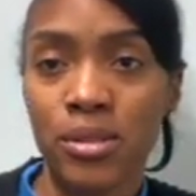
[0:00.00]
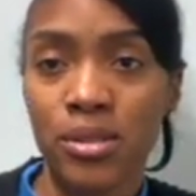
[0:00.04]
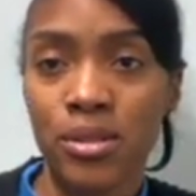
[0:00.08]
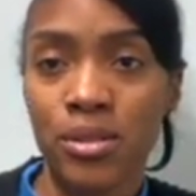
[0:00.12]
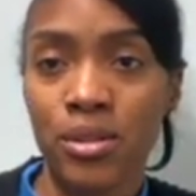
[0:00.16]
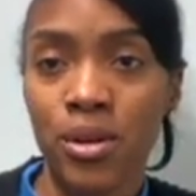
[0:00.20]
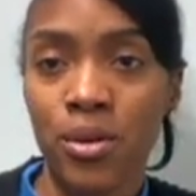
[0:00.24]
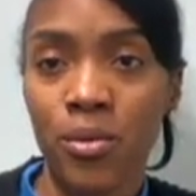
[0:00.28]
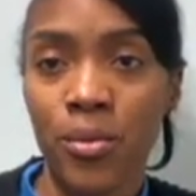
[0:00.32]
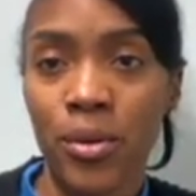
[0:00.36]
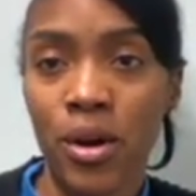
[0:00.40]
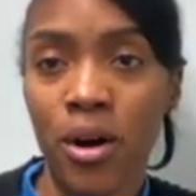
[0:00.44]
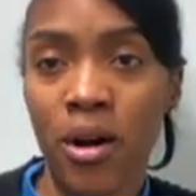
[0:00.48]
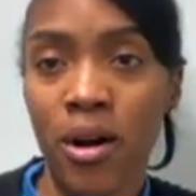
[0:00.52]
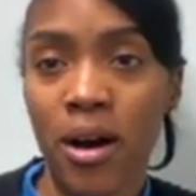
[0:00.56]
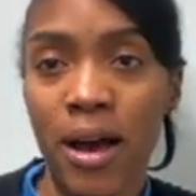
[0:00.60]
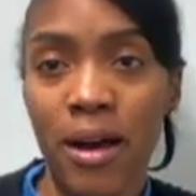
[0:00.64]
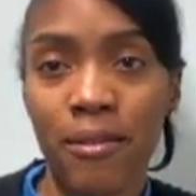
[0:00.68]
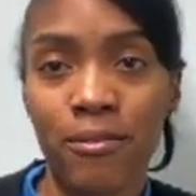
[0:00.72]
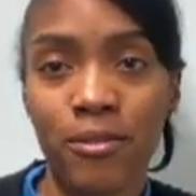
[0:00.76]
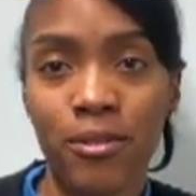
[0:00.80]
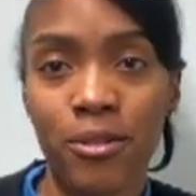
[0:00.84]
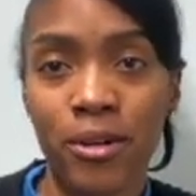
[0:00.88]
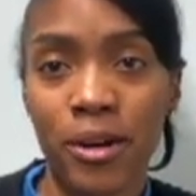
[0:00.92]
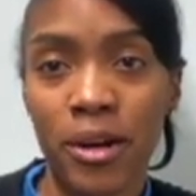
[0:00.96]
You know, we all
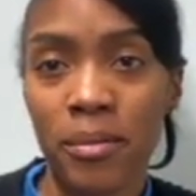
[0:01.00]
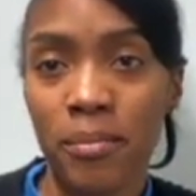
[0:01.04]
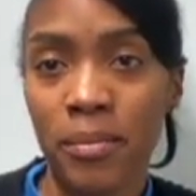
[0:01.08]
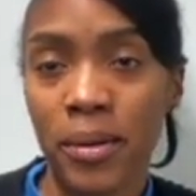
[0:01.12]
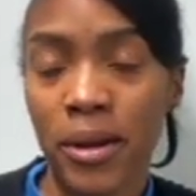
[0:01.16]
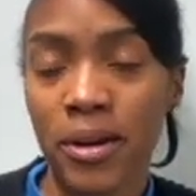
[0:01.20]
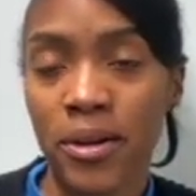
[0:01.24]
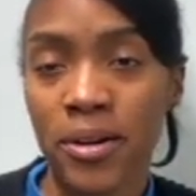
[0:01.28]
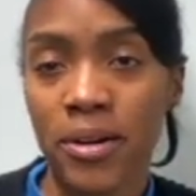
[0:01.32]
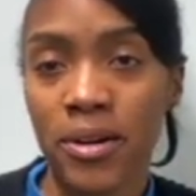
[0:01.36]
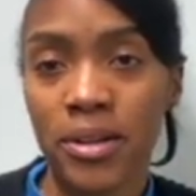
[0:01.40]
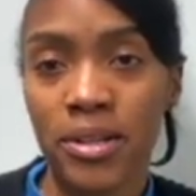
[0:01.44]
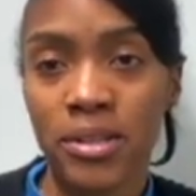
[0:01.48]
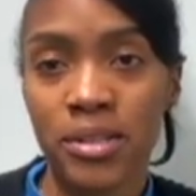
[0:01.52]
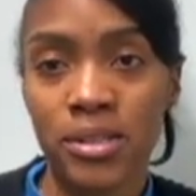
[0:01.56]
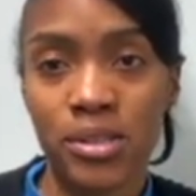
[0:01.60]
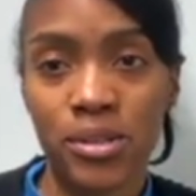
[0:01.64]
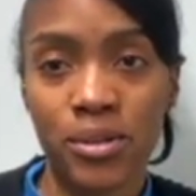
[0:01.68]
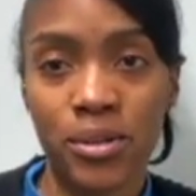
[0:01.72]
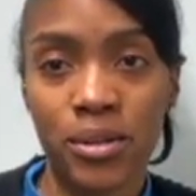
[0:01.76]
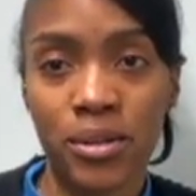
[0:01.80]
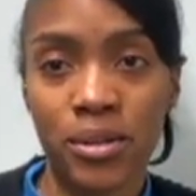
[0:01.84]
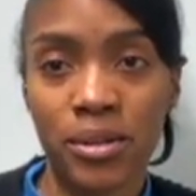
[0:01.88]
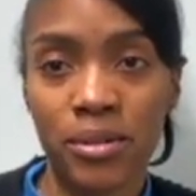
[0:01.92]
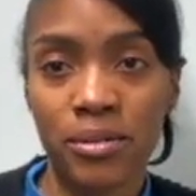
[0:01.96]
have grandparents
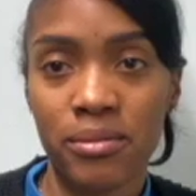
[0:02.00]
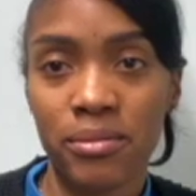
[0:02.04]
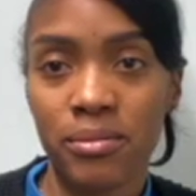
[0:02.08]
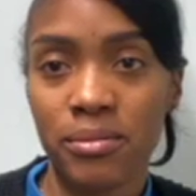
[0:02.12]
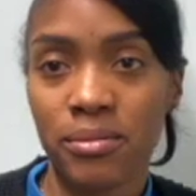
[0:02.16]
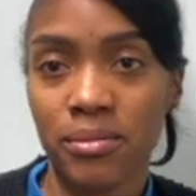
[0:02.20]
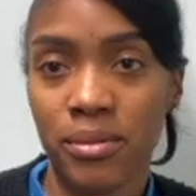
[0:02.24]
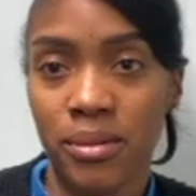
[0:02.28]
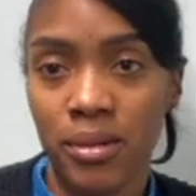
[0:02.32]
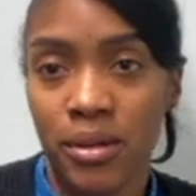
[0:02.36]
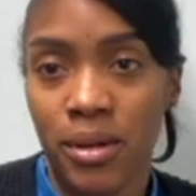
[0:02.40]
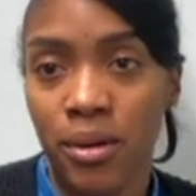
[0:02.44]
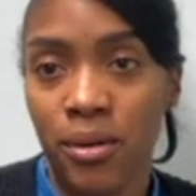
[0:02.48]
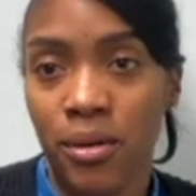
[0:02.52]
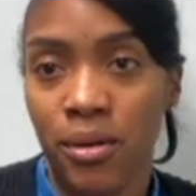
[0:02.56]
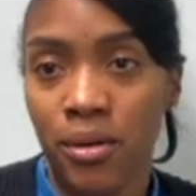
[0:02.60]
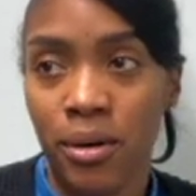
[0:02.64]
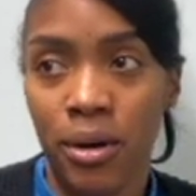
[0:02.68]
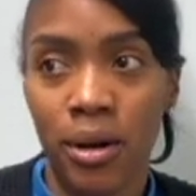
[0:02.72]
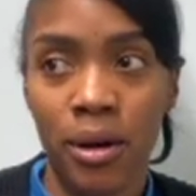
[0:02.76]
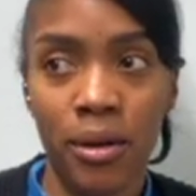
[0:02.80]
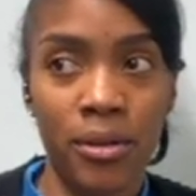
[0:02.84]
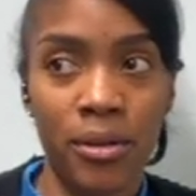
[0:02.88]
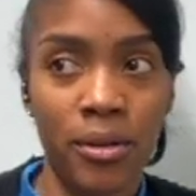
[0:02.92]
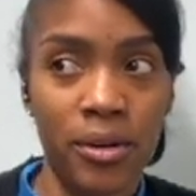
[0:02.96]
or, you know,
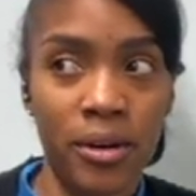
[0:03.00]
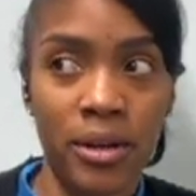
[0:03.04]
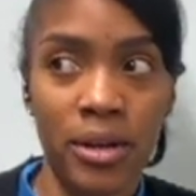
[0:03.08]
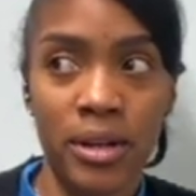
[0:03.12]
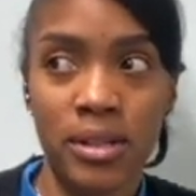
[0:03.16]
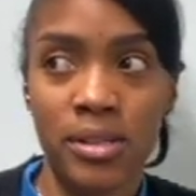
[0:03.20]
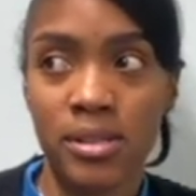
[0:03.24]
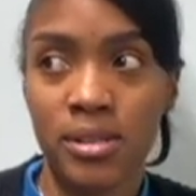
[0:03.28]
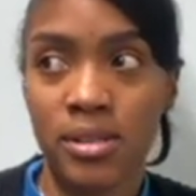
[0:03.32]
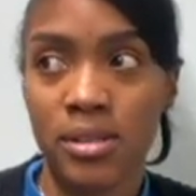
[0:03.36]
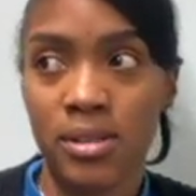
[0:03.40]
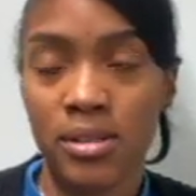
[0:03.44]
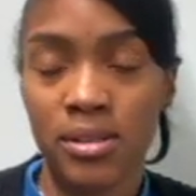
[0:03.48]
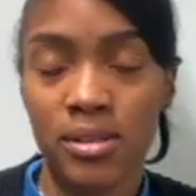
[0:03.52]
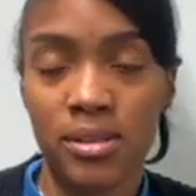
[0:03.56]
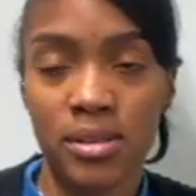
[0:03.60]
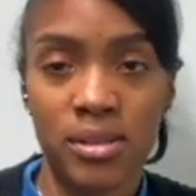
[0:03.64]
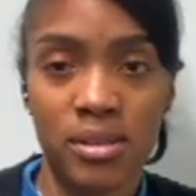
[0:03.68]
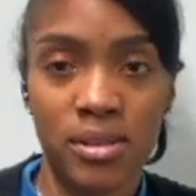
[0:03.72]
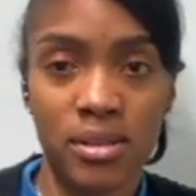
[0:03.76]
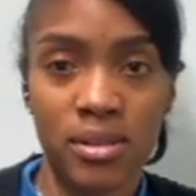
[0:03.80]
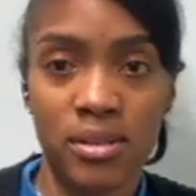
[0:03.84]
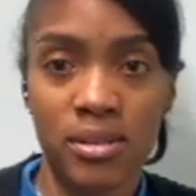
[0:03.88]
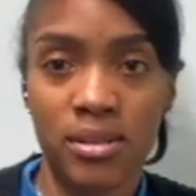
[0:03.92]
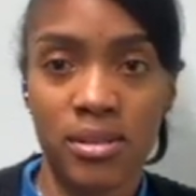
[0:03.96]
other cousins
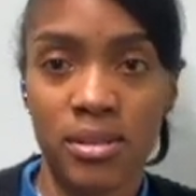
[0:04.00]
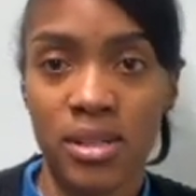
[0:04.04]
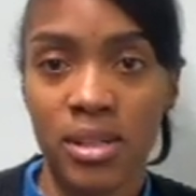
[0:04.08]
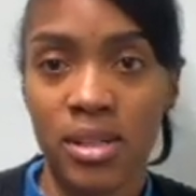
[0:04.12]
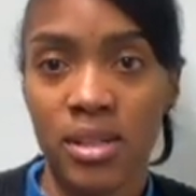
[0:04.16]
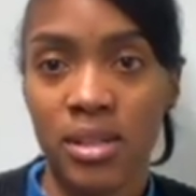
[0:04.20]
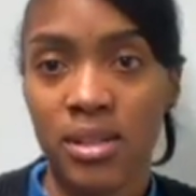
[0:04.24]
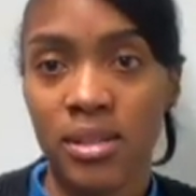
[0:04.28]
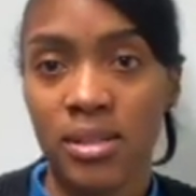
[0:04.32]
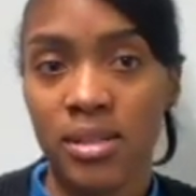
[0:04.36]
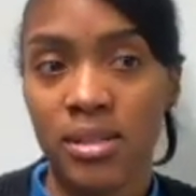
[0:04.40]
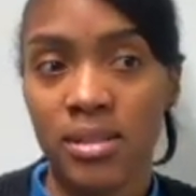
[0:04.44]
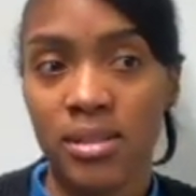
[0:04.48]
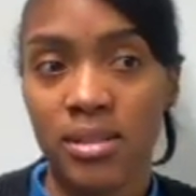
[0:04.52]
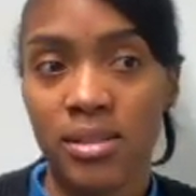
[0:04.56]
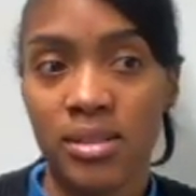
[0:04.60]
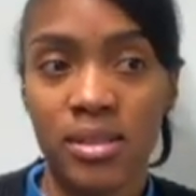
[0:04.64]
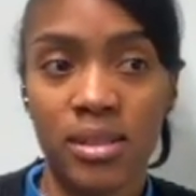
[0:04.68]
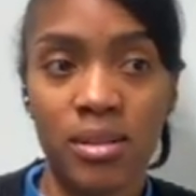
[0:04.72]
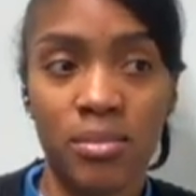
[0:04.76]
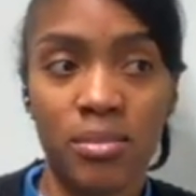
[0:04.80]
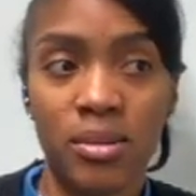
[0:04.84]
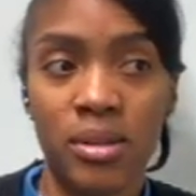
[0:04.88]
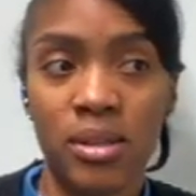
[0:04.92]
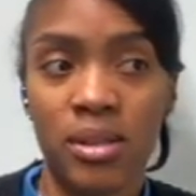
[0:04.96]
and
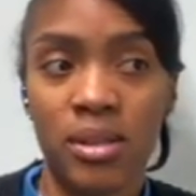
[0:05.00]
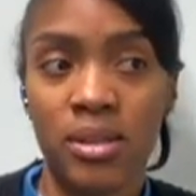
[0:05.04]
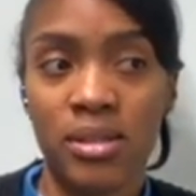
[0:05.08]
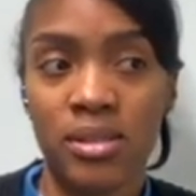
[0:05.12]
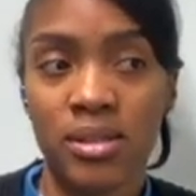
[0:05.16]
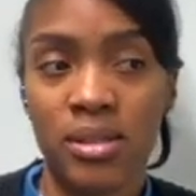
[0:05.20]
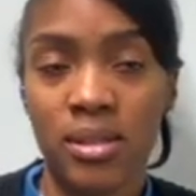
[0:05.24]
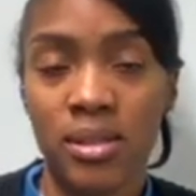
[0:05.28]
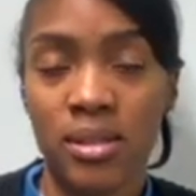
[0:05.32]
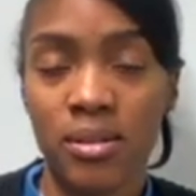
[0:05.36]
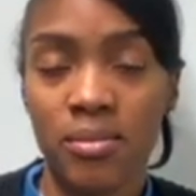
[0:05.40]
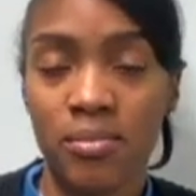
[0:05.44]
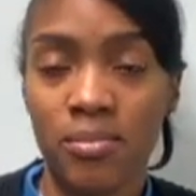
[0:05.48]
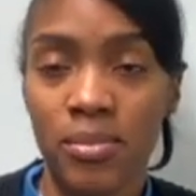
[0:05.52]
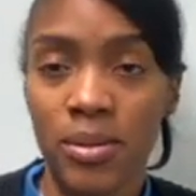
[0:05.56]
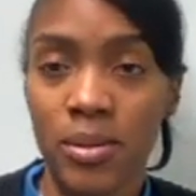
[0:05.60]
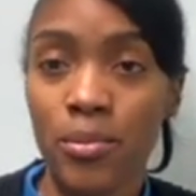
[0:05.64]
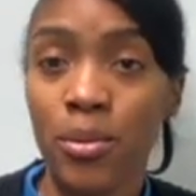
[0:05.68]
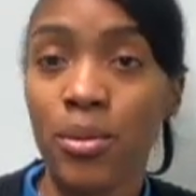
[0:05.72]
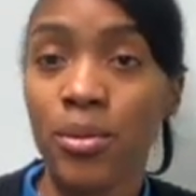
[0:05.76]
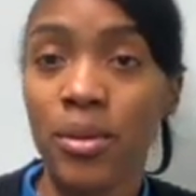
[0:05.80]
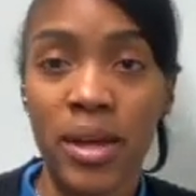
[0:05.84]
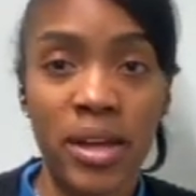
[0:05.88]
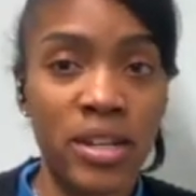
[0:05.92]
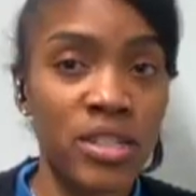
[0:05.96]
siblings and
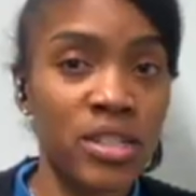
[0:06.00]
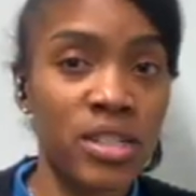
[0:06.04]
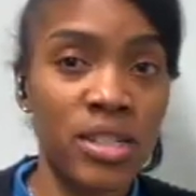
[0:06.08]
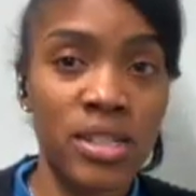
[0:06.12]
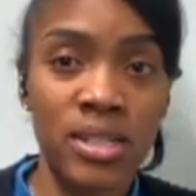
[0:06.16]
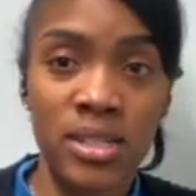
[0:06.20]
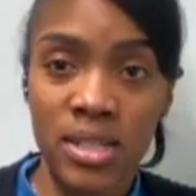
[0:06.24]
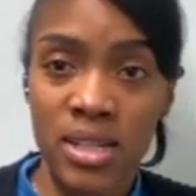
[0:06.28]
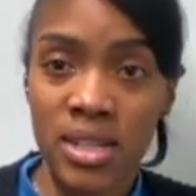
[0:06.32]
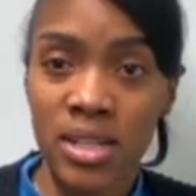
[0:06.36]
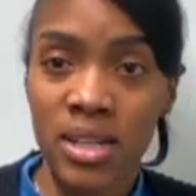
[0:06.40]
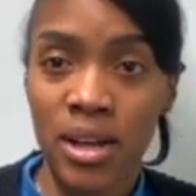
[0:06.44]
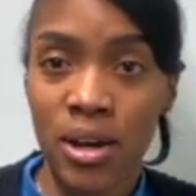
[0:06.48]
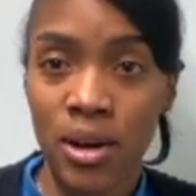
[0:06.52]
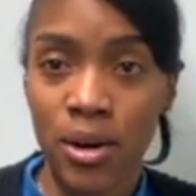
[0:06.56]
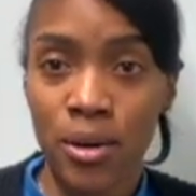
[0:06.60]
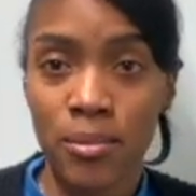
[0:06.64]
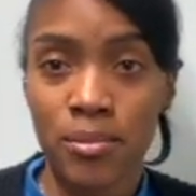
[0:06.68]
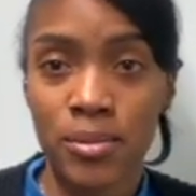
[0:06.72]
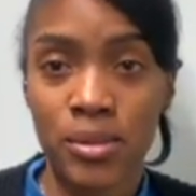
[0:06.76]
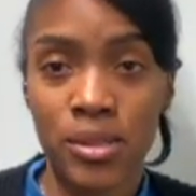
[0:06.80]
people that just need help.